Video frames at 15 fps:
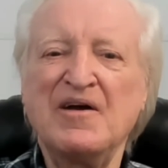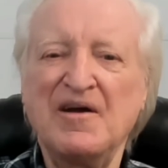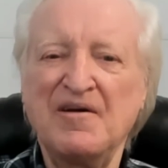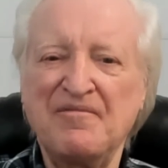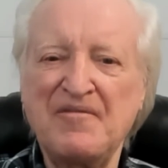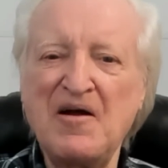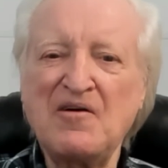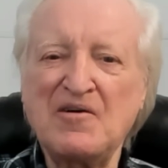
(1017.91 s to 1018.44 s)

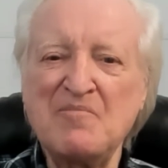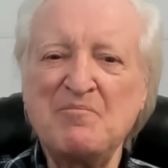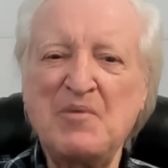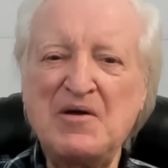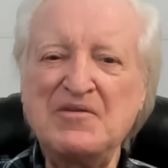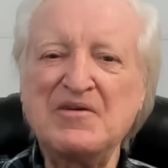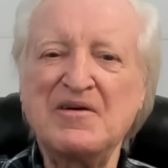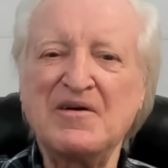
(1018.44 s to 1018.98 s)
If they're
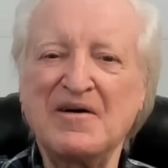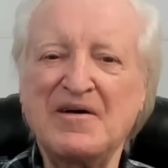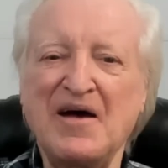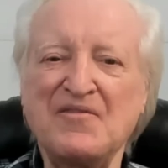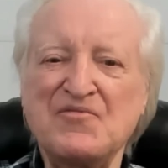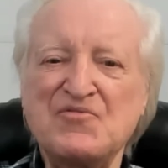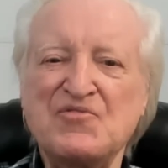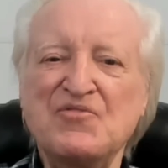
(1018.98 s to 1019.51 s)
competing
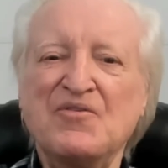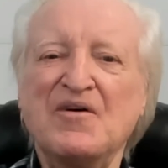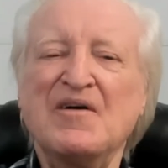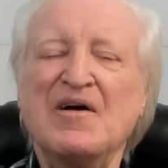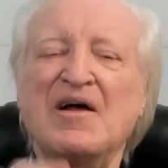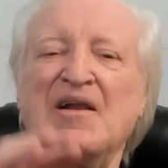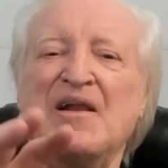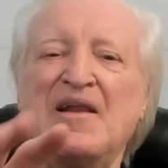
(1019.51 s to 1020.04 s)
against you,
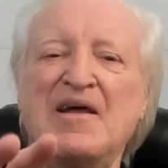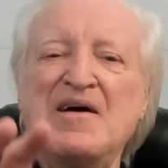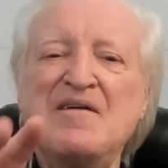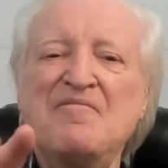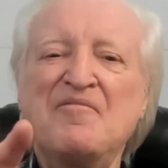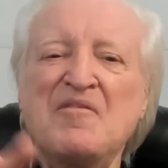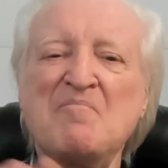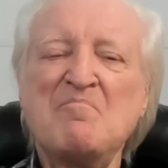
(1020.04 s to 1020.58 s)

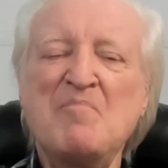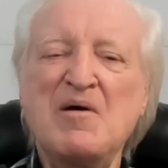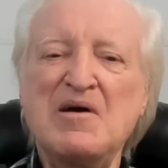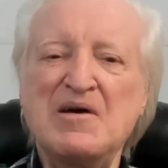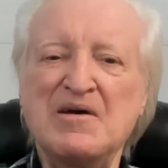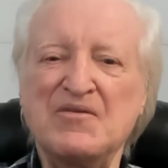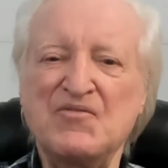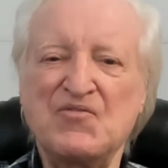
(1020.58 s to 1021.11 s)
leave them
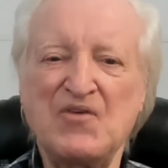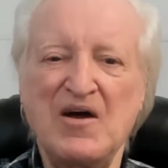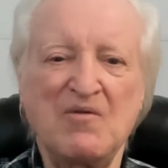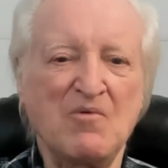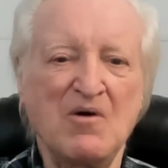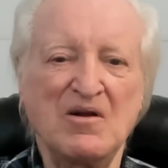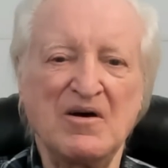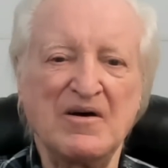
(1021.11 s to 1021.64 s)
be and say,
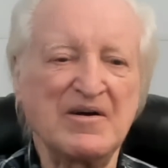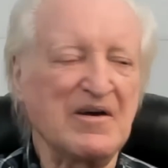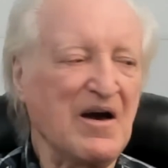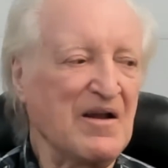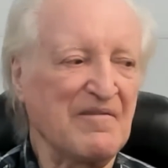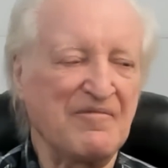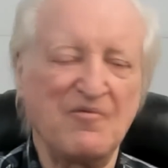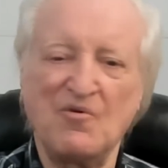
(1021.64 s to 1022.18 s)
well, I
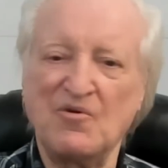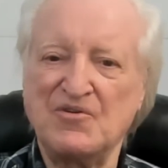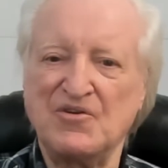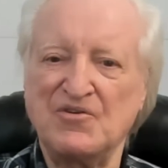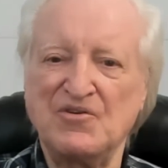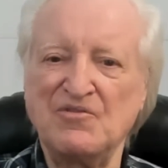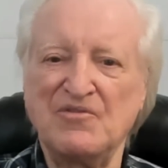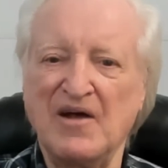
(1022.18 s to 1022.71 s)
can't afford
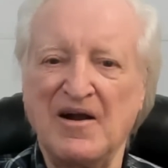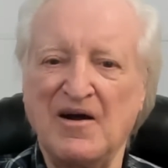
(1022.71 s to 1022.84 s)
to do that.